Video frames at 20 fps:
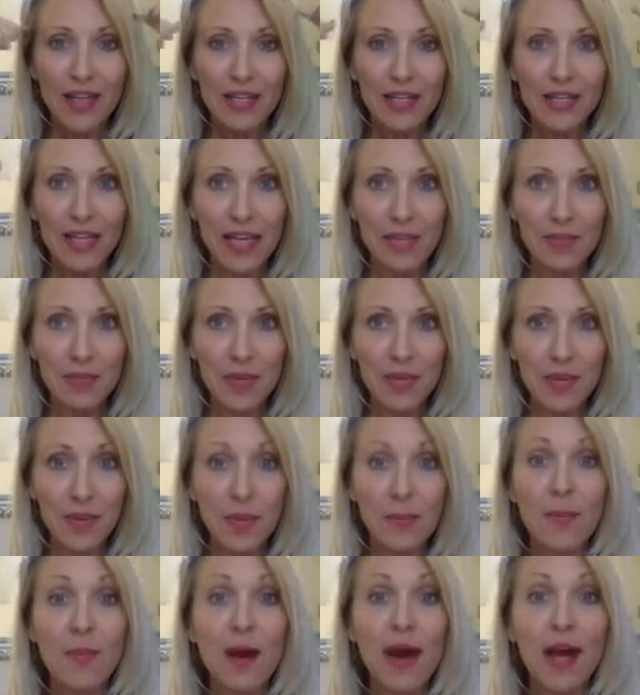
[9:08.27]
can be
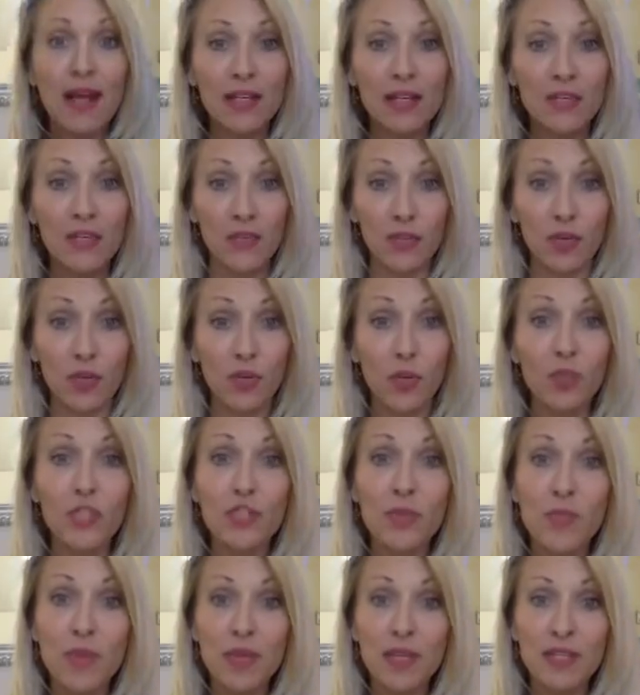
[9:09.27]
mindful, which
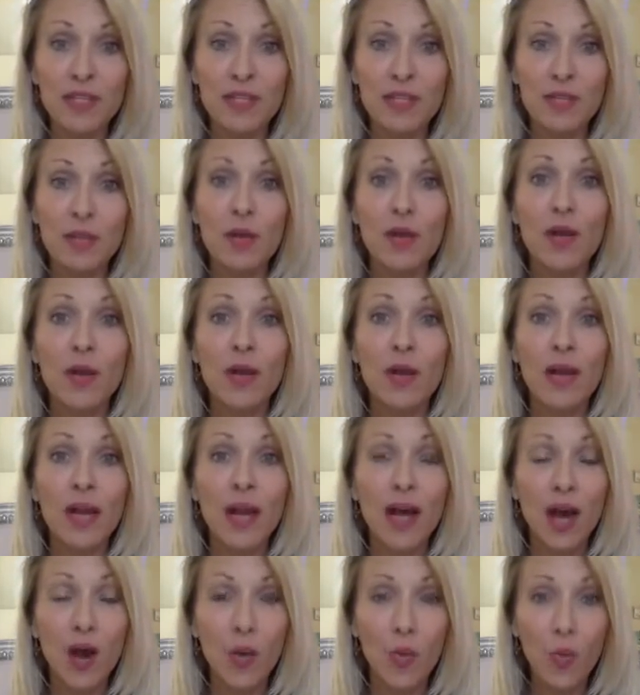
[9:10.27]
means
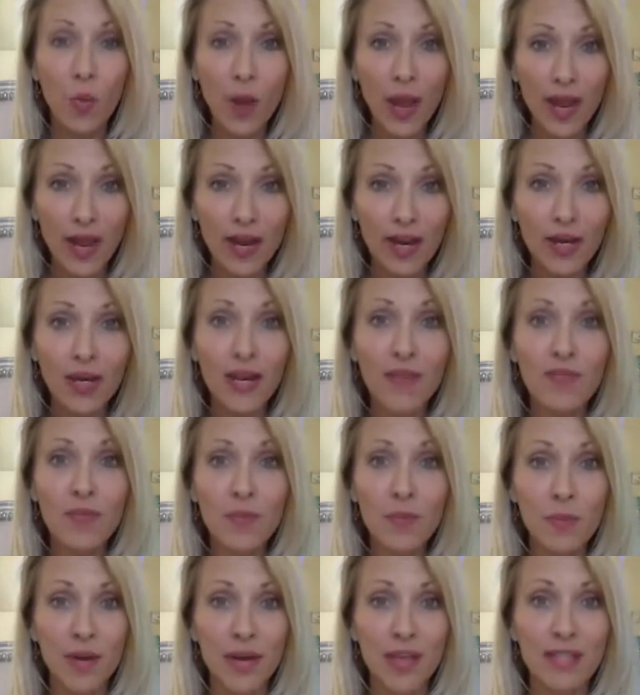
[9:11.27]
aware of the
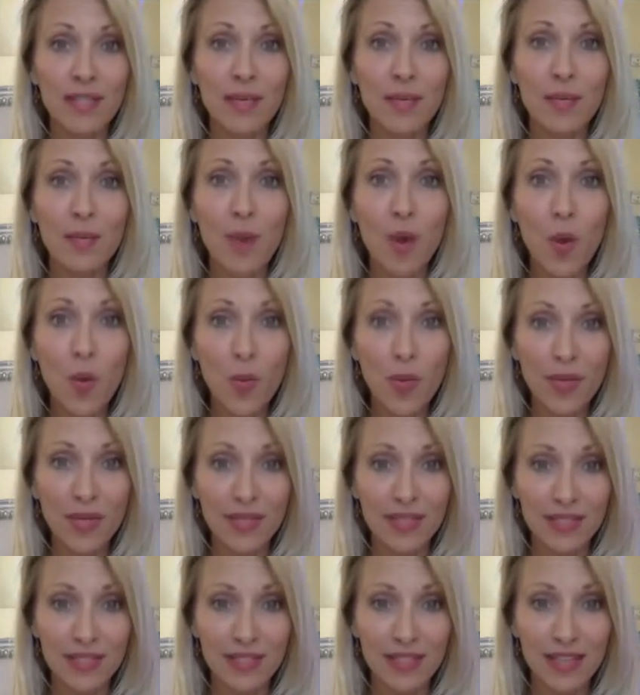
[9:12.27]
present
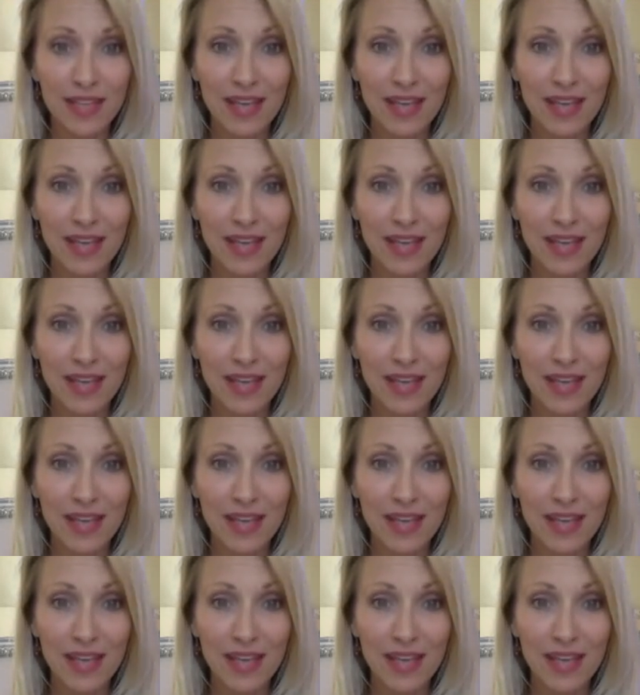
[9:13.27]
moment,